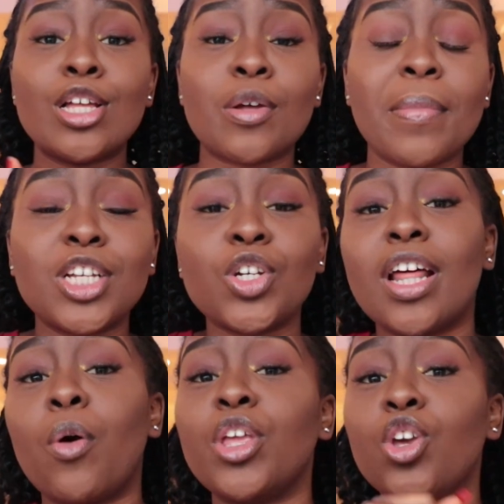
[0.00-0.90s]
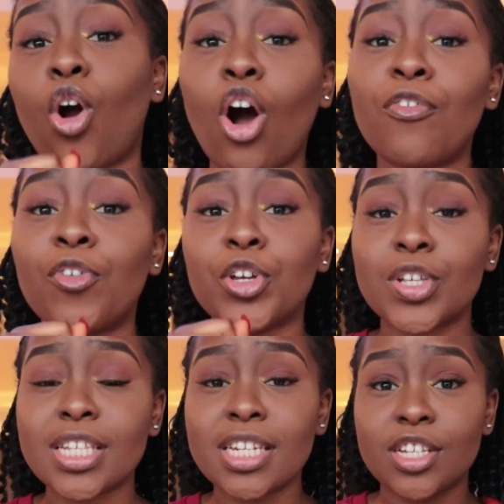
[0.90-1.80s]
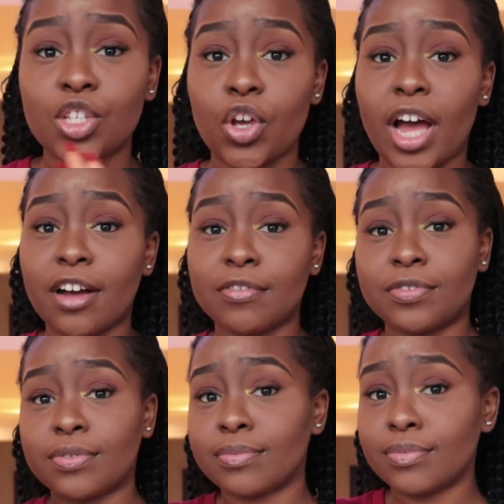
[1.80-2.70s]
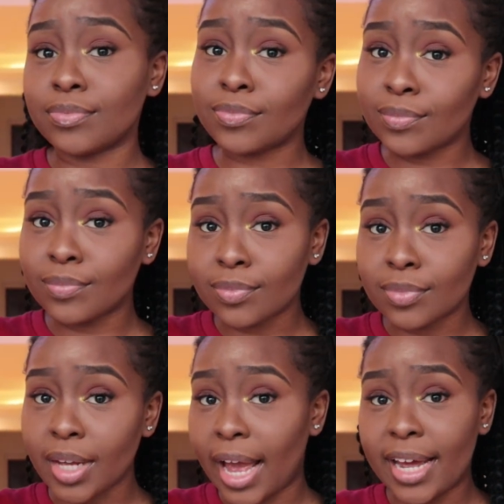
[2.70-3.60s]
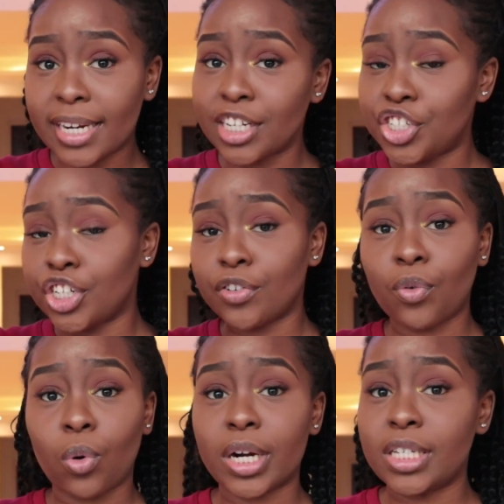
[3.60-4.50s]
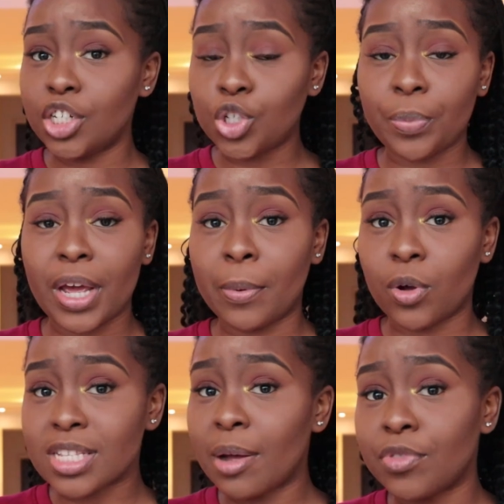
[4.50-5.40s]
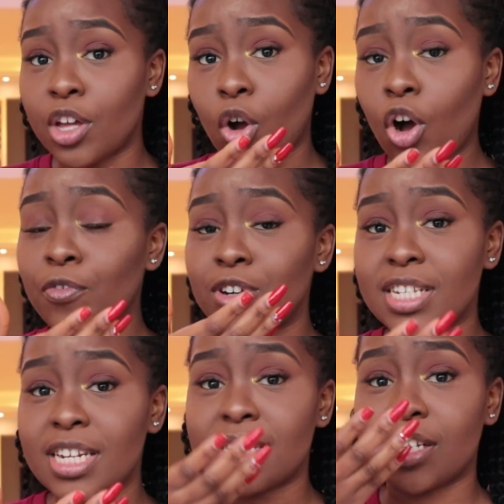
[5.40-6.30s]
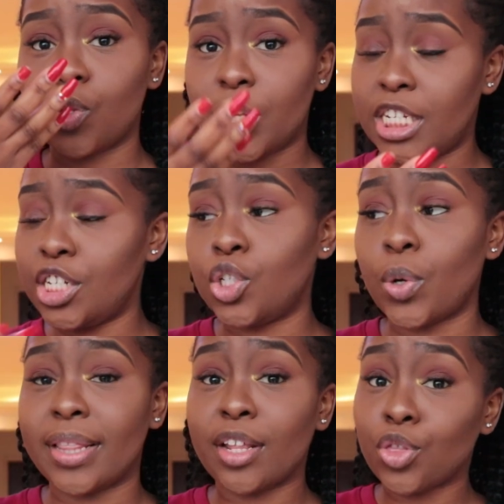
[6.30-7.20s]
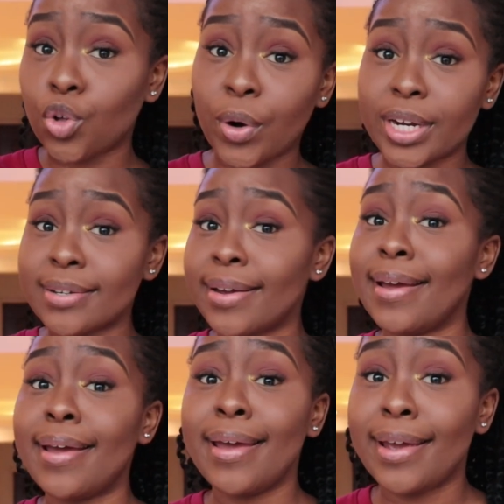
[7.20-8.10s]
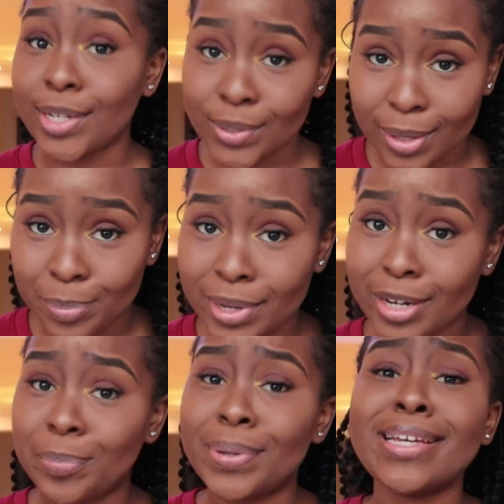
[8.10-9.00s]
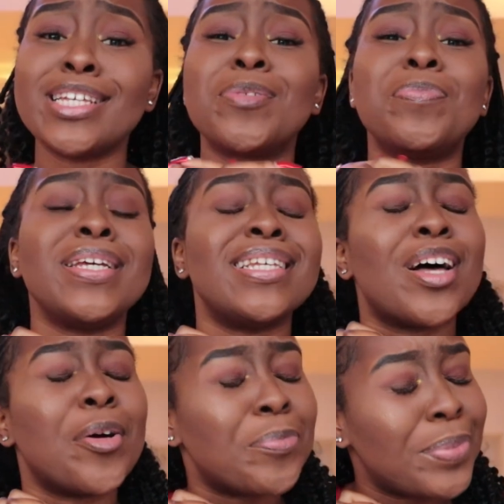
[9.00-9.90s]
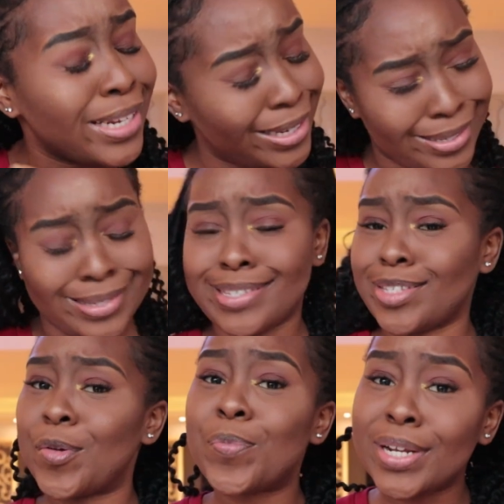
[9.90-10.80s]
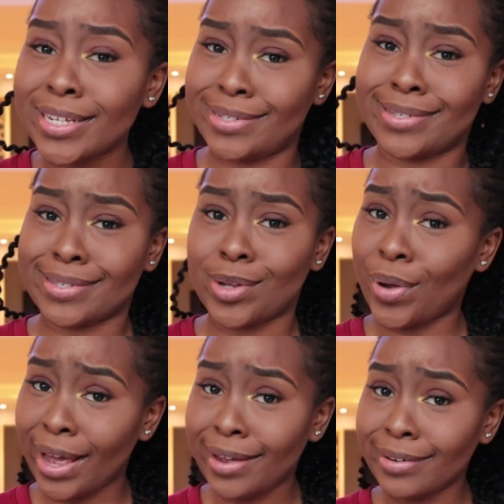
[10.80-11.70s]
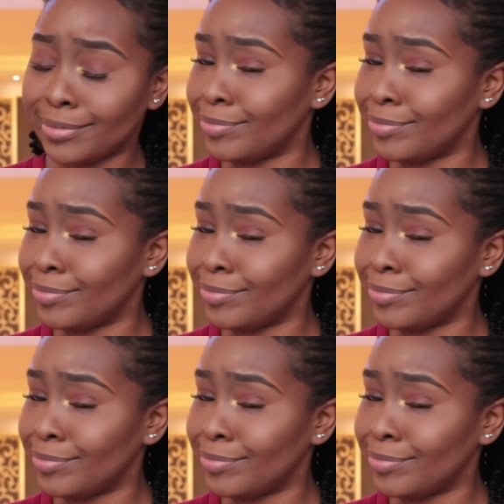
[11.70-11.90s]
So make sure that when you cough or you sneeze, you have a handkerchief or a tissue paper or something. Cough or sneeze into a tissue and then throw it into the bin. Please, please, um please, please, okay?